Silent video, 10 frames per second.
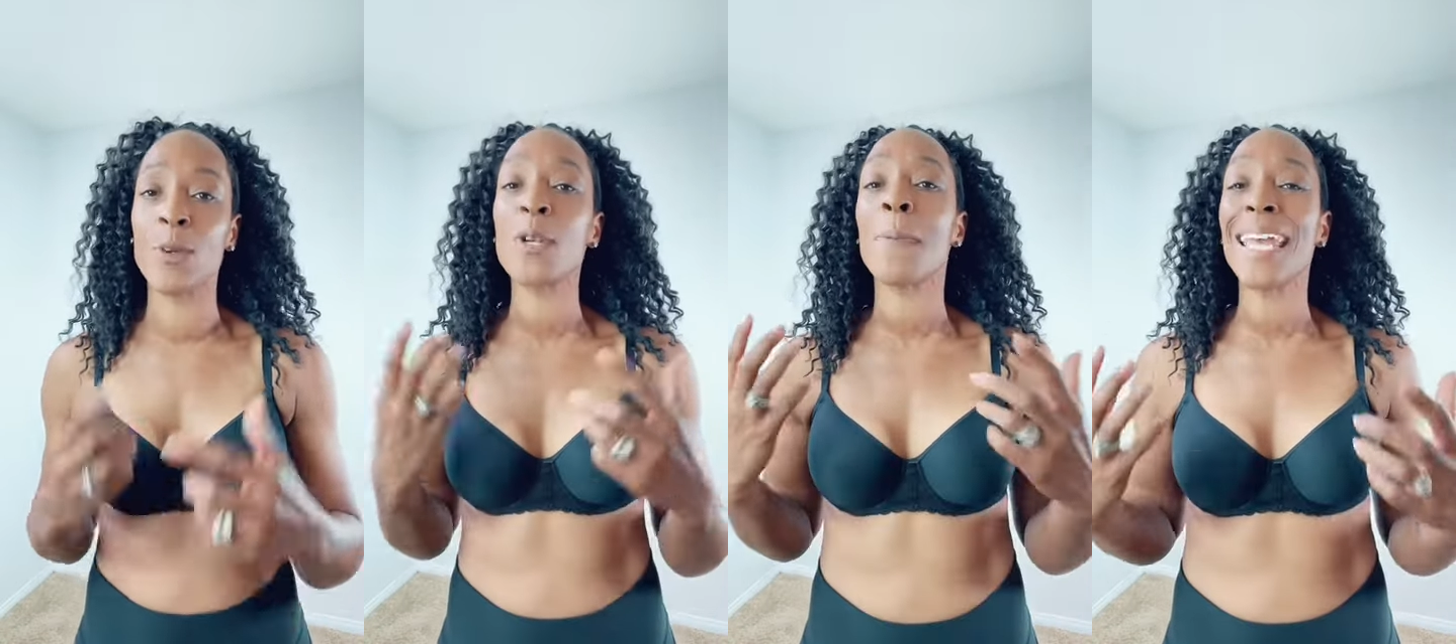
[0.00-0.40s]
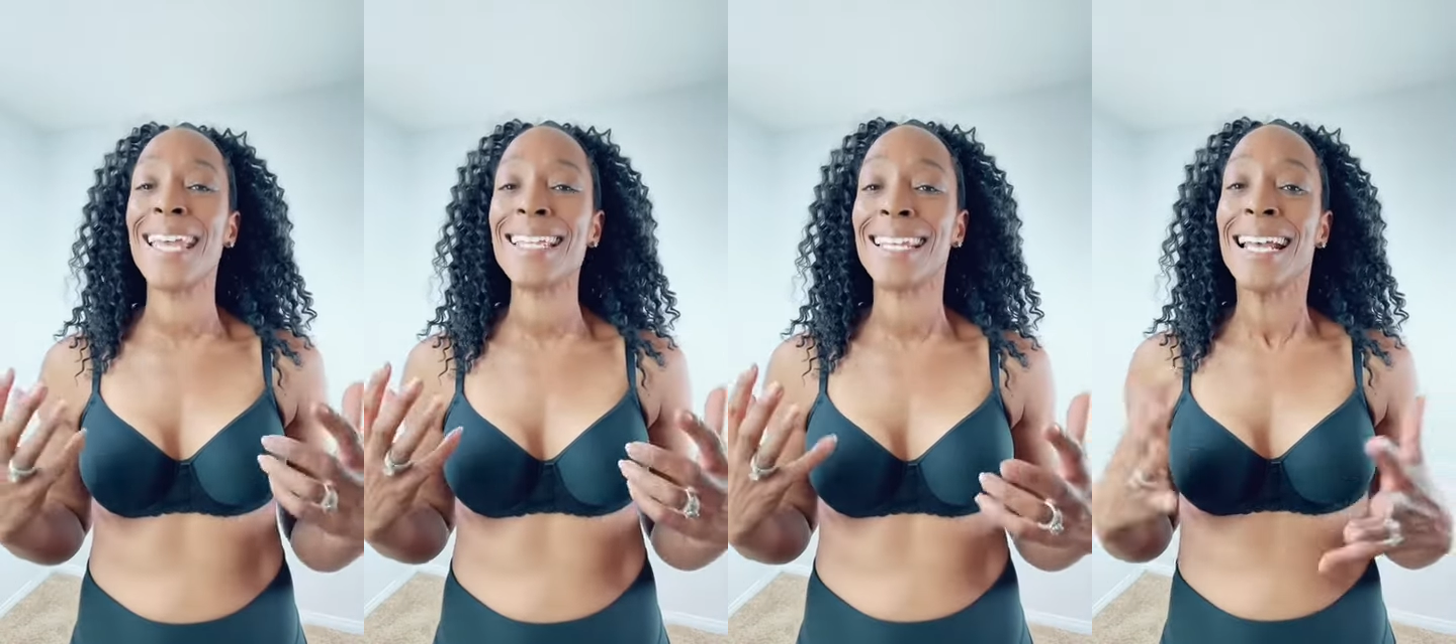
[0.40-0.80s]
which
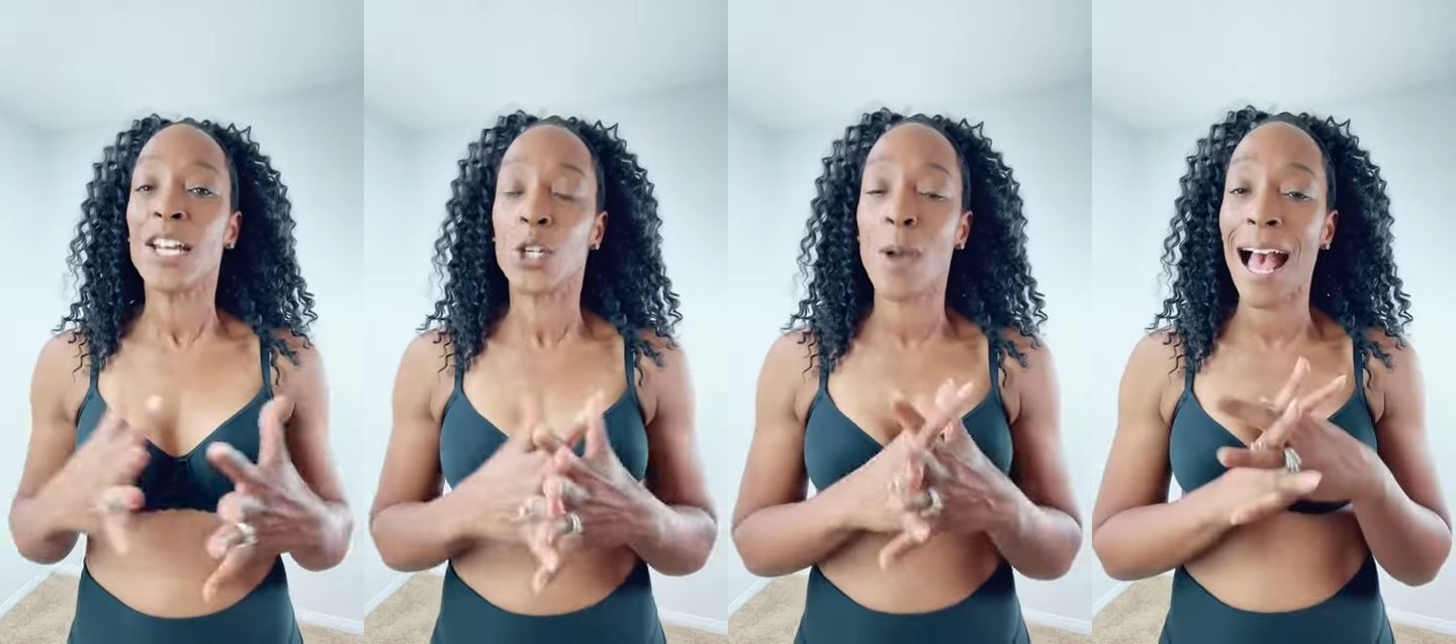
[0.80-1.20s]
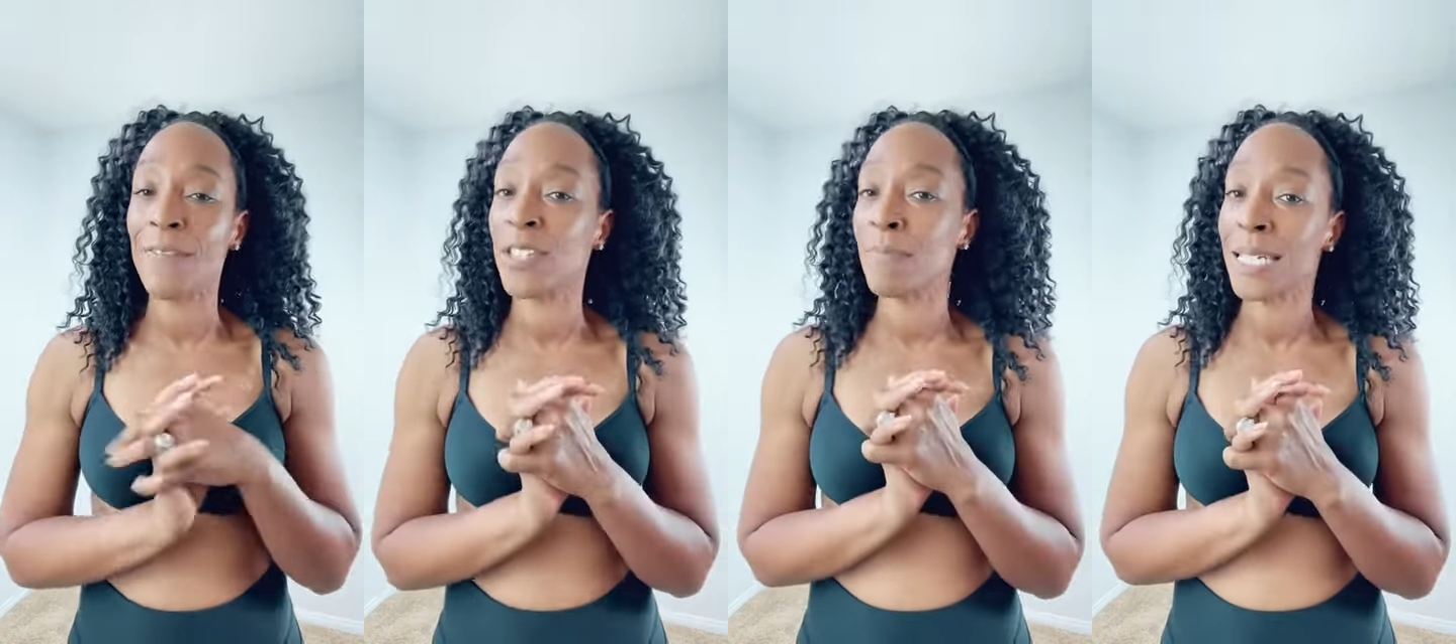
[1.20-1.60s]
appears to
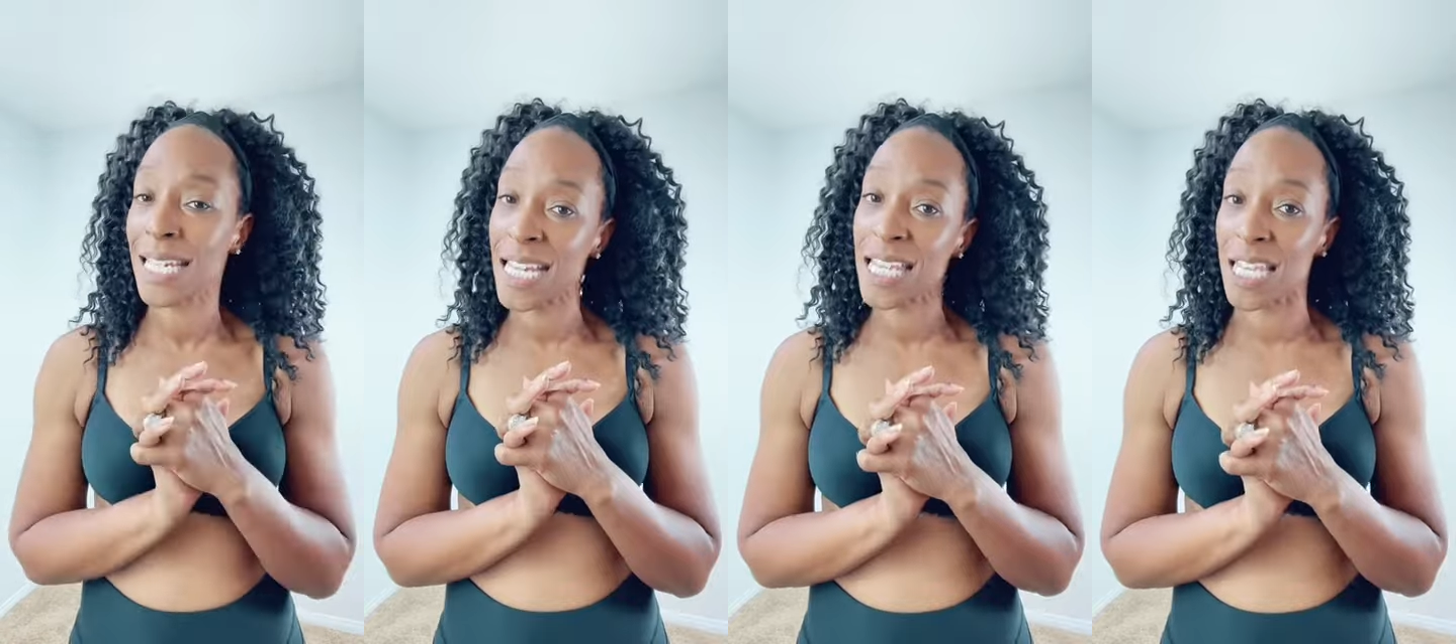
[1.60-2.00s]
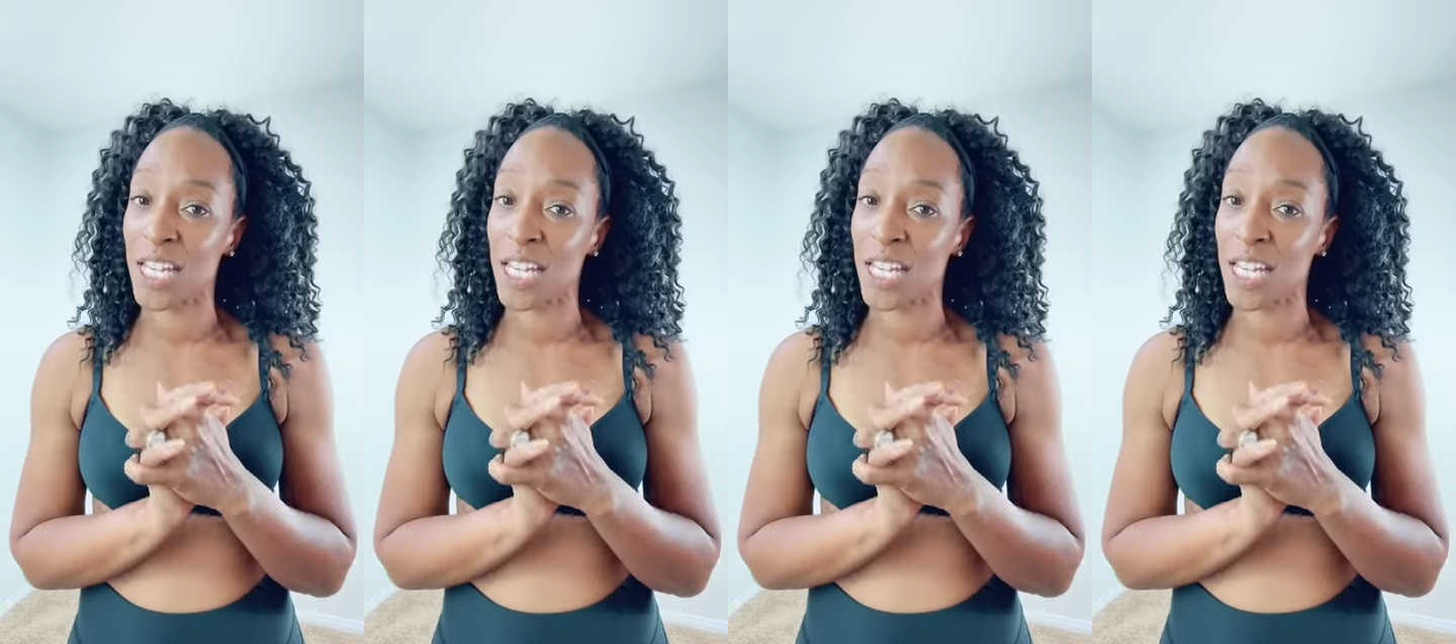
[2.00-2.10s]
have some teething